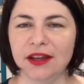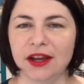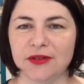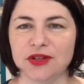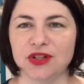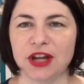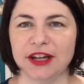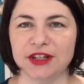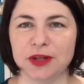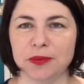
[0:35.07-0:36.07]
I was
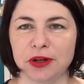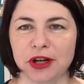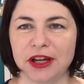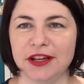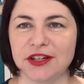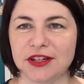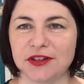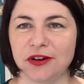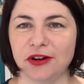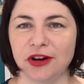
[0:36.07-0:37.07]
chatting to Bruno. He
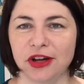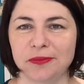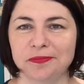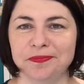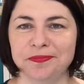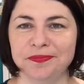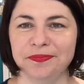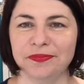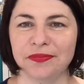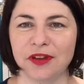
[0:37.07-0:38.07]
just got home.
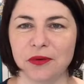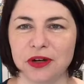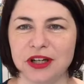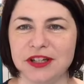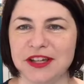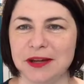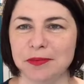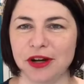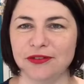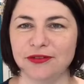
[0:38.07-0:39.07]
I wanted to
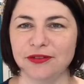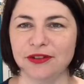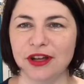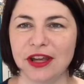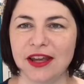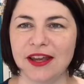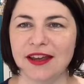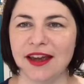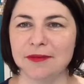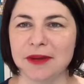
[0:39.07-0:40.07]
debrief.
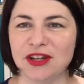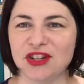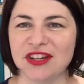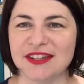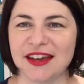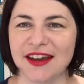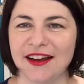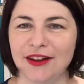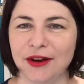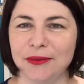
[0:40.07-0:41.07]
And make sure you say
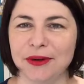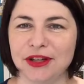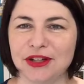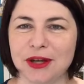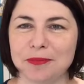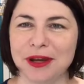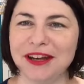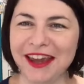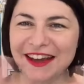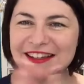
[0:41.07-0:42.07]
hello when you jump
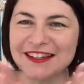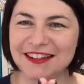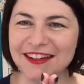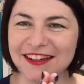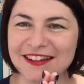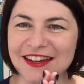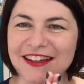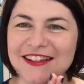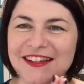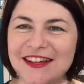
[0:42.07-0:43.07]
in. Excellent. I
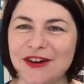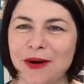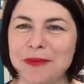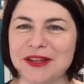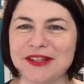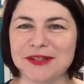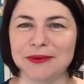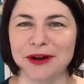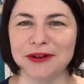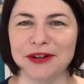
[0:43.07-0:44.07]
can see comments as
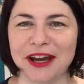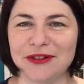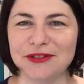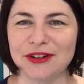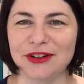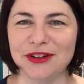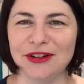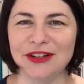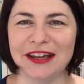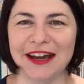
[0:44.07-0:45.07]
well. Good
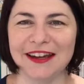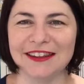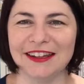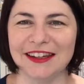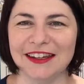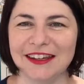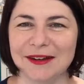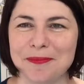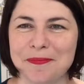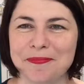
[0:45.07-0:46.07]
afternoon,
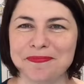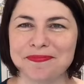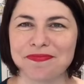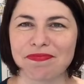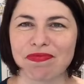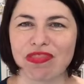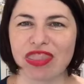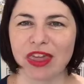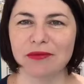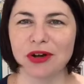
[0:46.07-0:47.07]
Kathy.
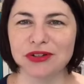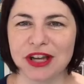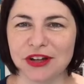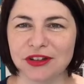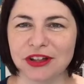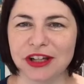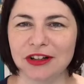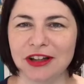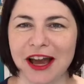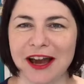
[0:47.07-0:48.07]
Well done on the
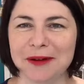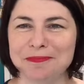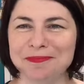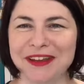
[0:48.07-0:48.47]
little um